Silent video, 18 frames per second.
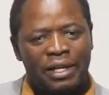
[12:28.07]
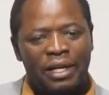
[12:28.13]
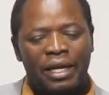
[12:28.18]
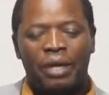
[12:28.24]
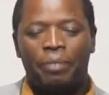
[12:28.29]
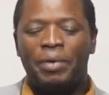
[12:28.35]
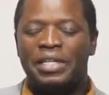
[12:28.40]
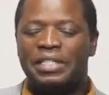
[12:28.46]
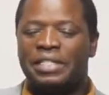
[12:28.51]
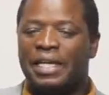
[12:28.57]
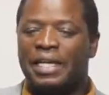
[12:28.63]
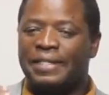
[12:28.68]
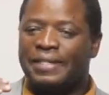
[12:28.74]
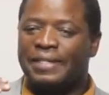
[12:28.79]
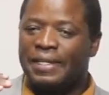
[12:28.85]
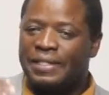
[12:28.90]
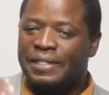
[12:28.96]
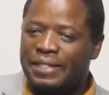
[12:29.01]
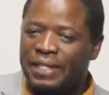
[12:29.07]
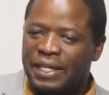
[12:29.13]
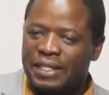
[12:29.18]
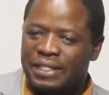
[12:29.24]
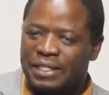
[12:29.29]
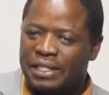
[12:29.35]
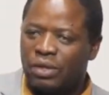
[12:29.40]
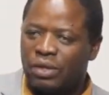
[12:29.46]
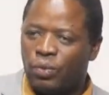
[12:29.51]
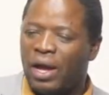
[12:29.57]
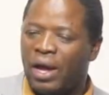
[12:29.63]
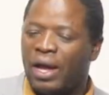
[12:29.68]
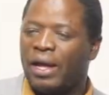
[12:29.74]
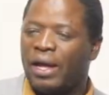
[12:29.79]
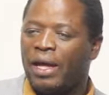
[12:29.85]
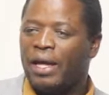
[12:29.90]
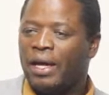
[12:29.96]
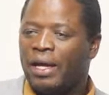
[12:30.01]
It means there's a season
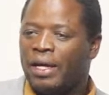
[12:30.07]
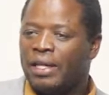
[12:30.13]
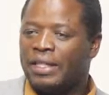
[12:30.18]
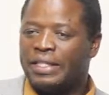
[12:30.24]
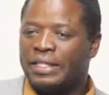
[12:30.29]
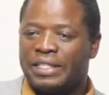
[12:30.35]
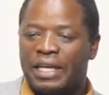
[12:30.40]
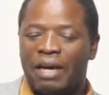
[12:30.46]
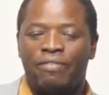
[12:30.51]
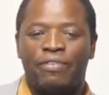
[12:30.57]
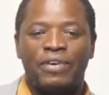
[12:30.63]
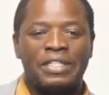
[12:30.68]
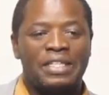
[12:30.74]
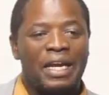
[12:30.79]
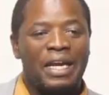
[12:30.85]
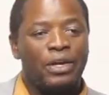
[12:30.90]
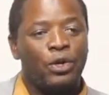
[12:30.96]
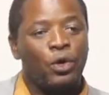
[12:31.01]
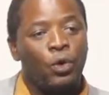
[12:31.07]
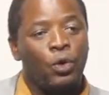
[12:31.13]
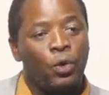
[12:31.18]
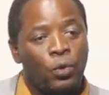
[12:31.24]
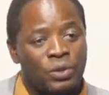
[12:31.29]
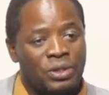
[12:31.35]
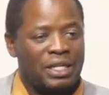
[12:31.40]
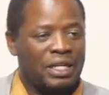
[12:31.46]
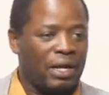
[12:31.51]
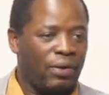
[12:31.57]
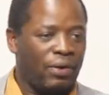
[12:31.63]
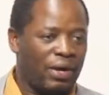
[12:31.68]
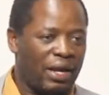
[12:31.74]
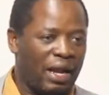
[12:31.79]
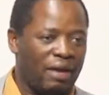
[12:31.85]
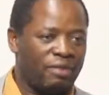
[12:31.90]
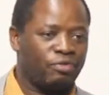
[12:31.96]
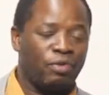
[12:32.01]
where the devil is let loose in our
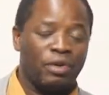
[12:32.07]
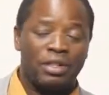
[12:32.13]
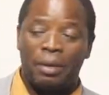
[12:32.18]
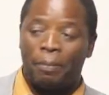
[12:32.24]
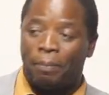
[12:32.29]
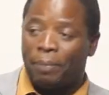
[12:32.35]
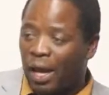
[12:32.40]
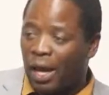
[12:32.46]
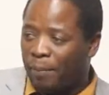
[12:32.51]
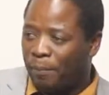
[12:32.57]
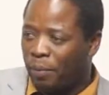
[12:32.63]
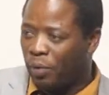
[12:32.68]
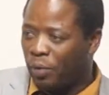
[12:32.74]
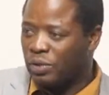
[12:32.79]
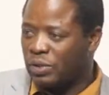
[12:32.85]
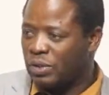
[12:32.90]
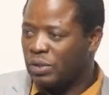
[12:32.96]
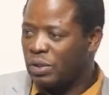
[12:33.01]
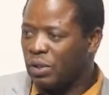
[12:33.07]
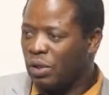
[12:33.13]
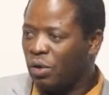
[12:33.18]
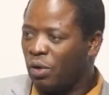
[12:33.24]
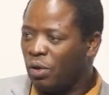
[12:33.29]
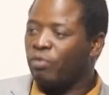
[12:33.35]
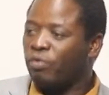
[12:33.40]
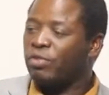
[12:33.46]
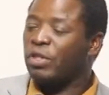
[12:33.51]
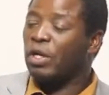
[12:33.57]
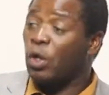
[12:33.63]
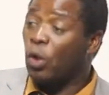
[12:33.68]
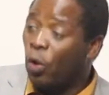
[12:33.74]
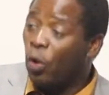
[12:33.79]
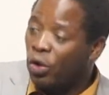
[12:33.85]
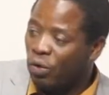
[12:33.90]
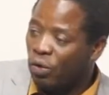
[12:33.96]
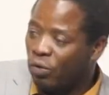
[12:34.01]
lives for the purpose of the
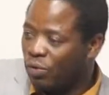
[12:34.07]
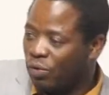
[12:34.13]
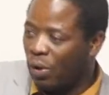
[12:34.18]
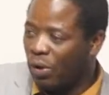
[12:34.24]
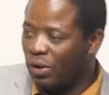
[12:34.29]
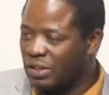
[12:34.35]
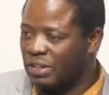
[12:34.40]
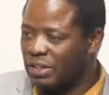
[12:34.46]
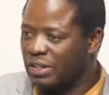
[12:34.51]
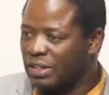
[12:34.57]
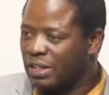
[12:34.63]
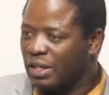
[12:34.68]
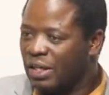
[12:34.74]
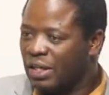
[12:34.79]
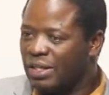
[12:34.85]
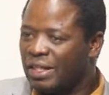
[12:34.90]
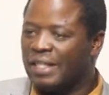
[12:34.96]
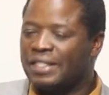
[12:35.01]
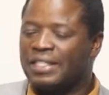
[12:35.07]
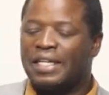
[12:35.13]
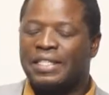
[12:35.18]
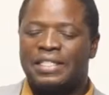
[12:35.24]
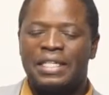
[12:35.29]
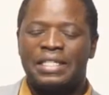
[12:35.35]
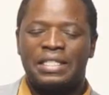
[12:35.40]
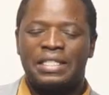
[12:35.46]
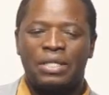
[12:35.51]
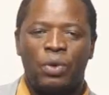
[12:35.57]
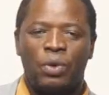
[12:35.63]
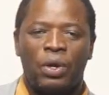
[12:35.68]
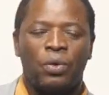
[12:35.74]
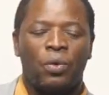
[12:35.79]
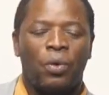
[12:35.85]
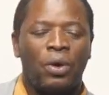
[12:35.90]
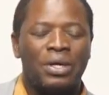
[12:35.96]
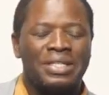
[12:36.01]
glory of God. There's a season
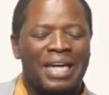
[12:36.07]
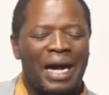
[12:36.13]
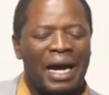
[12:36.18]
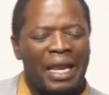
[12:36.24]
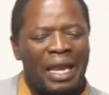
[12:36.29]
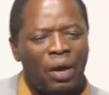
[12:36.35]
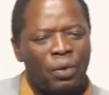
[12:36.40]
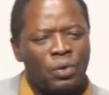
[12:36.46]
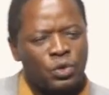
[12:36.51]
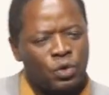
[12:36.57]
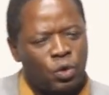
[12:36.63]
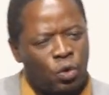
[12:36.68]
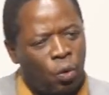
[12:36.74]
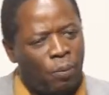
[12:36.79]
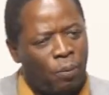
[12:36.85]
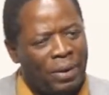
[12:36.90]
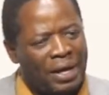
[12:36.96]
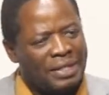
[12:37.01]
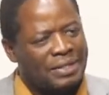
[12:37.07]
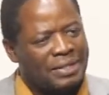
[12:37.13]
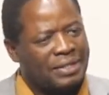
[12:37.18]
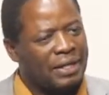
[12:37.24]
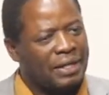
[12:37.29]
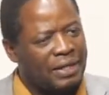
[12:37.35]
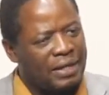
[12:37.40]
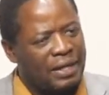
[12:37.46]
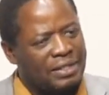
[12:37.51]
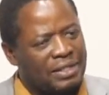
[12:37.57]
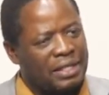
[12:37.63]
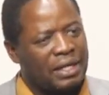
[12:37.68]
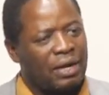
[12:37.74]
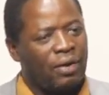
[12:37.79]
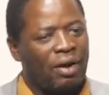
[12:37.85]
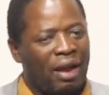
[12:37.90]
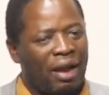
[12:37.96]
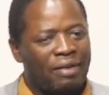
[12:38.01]
when God allows gloom and sadness in
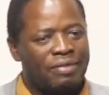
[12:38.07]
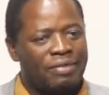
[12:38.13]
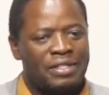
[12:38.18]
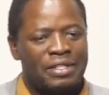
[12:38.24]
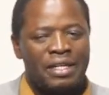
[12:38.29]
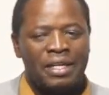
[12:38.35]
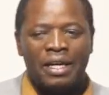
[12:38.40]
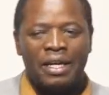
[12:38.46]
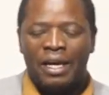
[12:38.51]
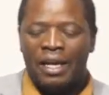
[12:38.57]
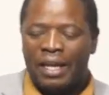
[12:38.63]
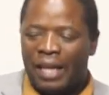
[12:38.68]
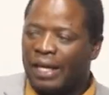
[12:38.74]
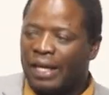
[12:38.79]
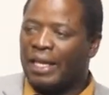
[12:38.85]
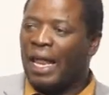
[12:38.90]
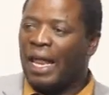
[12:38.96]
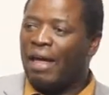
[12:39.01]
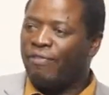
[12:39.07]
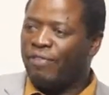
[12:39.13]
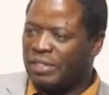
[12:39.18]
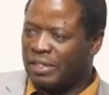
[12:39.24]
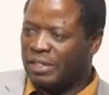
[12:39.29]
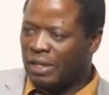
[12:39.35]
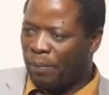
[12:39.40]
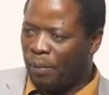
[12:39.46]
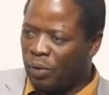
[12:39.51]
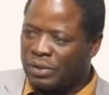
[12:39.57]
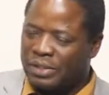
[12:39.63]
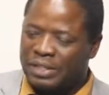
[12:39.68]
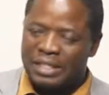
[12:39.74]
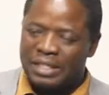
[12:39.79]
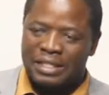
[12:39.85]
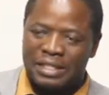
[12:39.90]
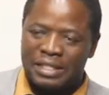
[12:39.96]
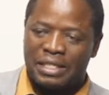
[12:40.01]
our lives. Like life is about
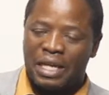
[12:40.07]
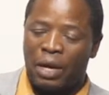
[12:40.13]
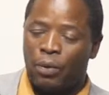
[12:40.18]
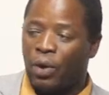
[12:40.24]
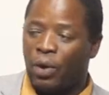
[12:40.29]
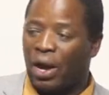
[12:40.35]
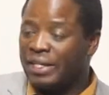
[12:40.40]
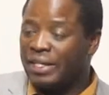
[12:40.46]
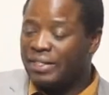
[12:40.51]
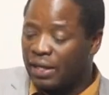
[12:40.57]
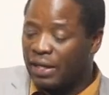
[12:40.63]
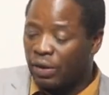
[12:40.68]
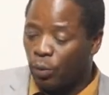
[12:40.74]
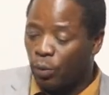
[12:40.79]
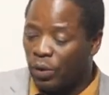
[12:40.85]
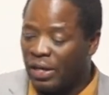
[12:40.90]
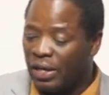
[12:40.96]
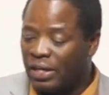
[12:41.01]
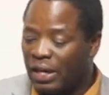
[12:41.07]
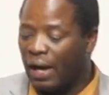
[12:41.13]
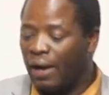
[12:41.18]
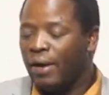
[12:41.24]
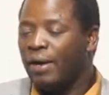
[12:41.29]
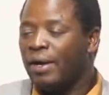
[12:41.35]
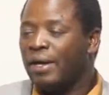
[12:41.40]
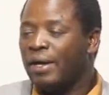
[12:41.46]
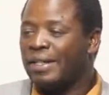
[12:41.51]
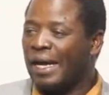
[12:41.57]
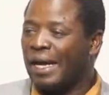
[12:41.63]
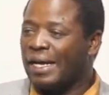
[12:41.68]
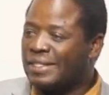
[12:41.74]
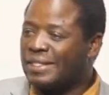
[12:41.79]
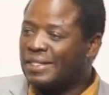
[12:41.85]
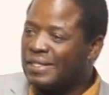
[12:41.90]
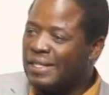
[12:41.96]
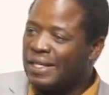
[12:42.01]
seasons. Now we're entering winter. There
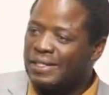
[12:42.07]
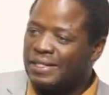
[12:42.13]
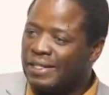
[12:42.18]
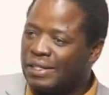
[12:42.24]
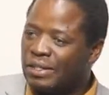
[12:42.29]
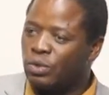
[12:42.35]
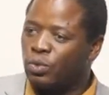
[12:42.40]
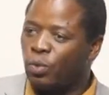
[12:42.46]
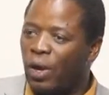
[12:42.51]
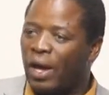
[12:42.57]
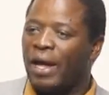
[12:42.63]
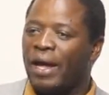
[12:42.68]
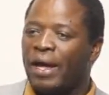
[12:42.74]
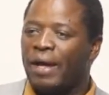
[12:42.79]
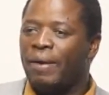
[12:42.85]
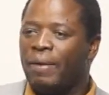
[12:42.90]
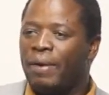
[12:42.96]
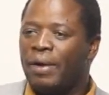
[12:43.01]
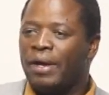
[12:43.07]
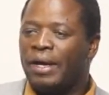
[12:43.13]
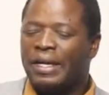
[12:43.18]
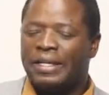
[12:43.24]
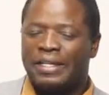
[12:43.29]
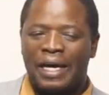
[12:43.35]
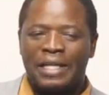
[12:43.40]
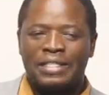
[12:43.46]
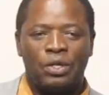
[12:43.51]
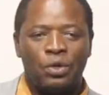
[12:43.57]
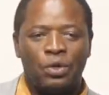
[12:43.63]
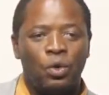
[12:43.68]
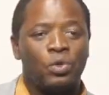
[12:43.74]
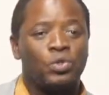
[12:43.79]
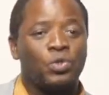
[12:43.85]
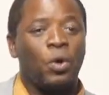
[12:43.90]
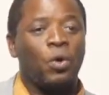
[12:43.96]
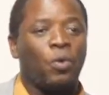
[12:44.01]
are seasons where it doesn't
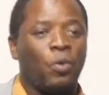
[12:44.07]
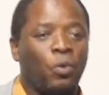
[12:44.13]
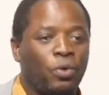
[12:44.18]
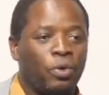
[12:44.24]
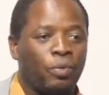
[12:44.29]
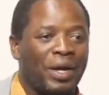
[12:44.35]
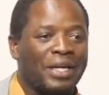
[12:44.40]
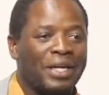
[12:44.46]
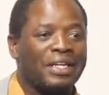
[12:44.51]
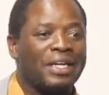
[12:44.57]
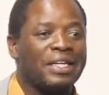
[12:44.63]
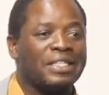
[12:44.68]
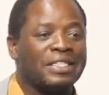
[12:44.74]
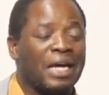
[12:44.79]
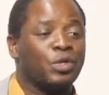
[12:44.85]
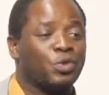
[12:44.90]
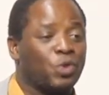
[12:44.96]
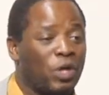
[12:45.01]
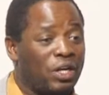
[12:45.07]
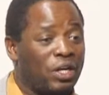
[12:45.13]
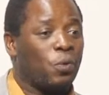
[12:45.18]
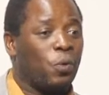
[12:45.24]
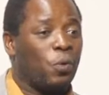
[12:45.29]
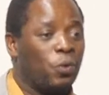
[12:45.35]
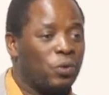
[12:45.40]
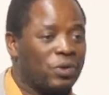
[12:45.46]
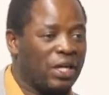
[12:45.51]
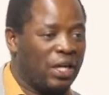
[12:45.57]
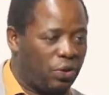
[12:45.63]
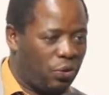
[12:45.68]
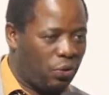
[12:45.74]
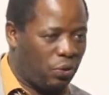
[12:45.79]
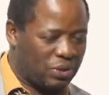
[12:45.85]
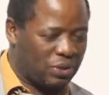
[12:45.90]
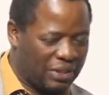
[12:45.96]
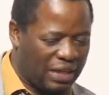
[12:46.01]
look so good, but it's actually good in
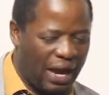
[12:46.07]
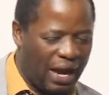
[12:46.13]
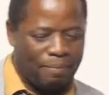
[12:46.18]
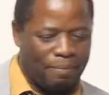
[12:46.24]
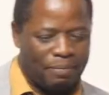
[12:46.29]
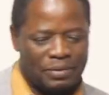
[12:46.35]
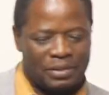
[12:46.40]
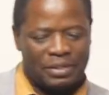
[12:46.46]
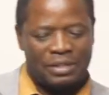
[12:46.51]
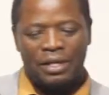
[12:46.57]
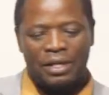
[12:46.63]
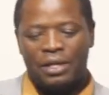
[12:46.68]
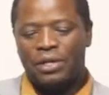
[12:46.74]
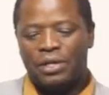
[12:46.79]
those times.